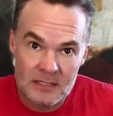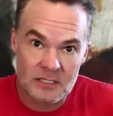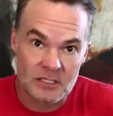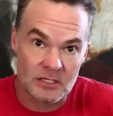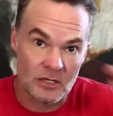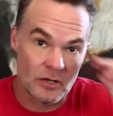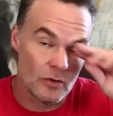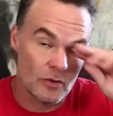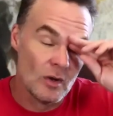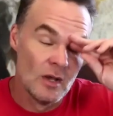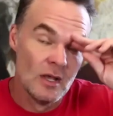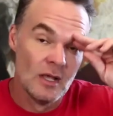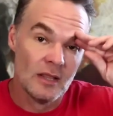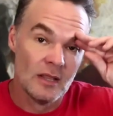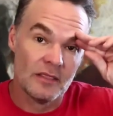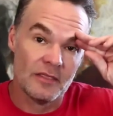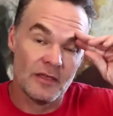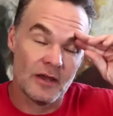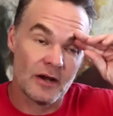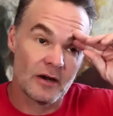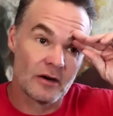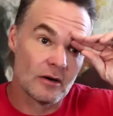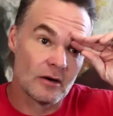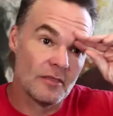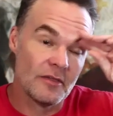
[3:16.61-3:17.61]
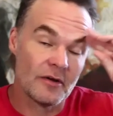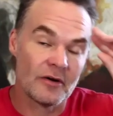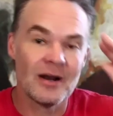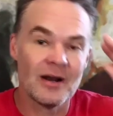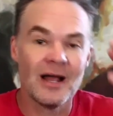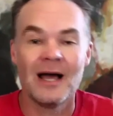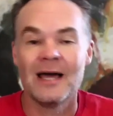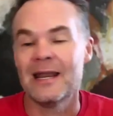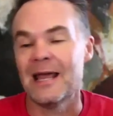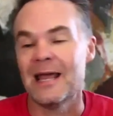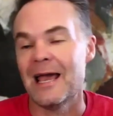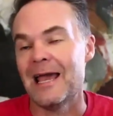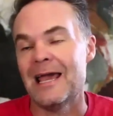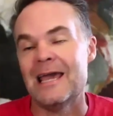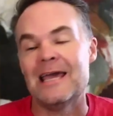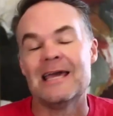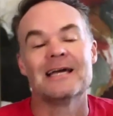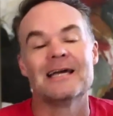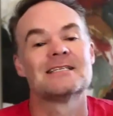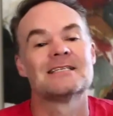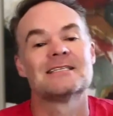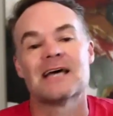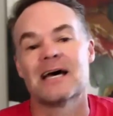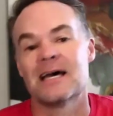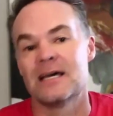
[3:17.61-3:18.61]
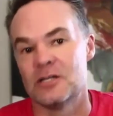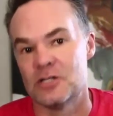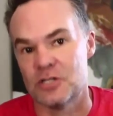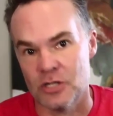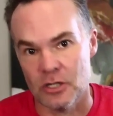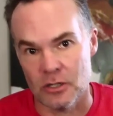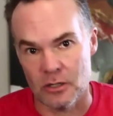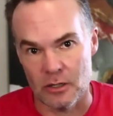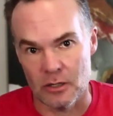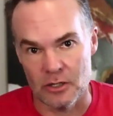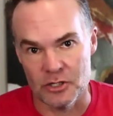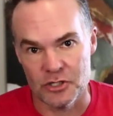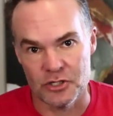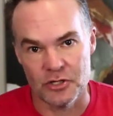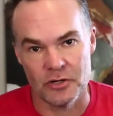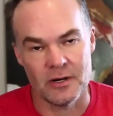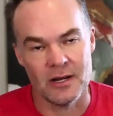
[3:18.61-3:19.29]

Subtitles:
So they're not anti-church.